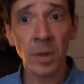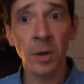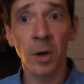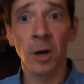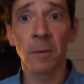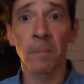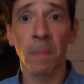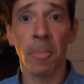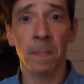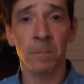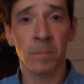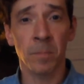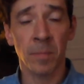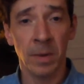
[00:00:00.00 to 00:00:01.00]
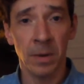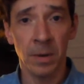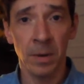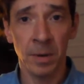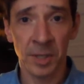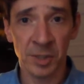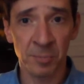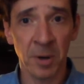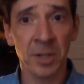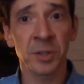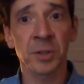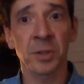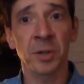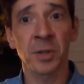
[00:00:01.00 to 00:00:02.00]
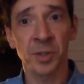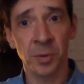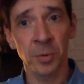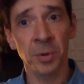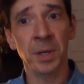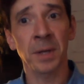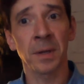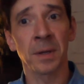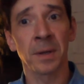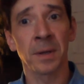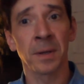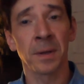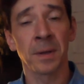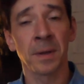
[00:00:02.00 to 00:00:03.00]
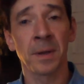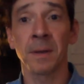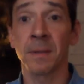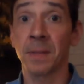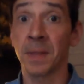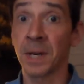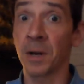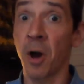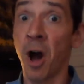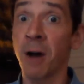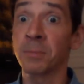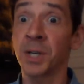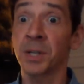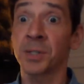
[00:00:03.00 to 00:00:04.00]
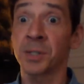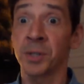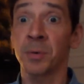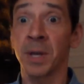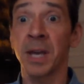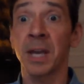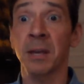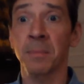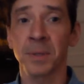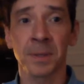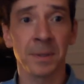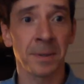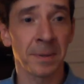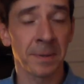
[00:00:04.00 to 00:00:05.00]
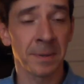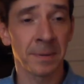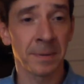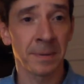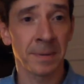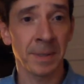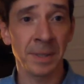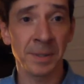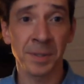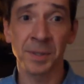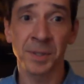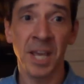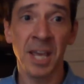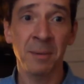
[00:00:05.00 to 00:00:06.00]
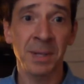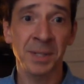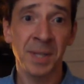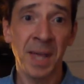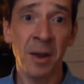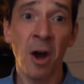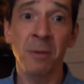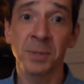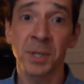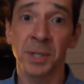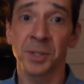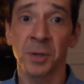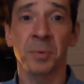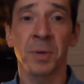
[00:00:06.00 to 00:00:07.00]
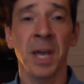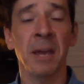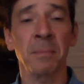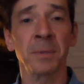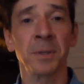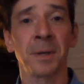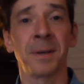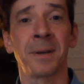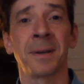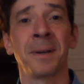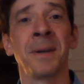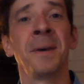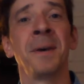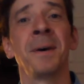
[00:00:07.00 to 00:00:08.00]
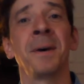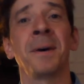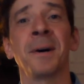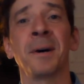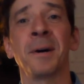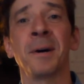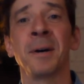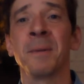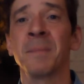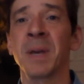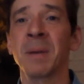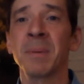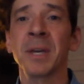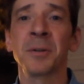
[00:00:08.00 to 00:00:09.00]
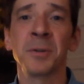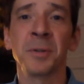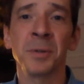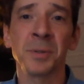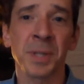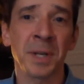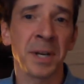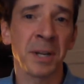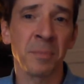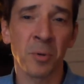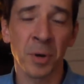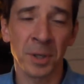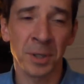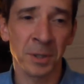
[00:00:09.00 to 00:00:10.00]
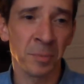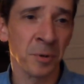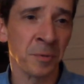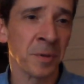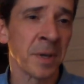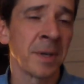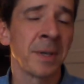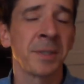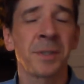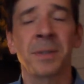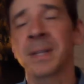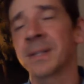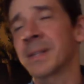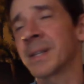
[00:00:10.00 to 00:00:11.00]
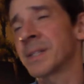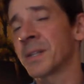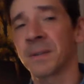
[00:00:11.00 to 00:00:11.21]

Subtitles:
an expression asserting that an object so named is the same as that object so named may be introduced at any point in the proof. So that's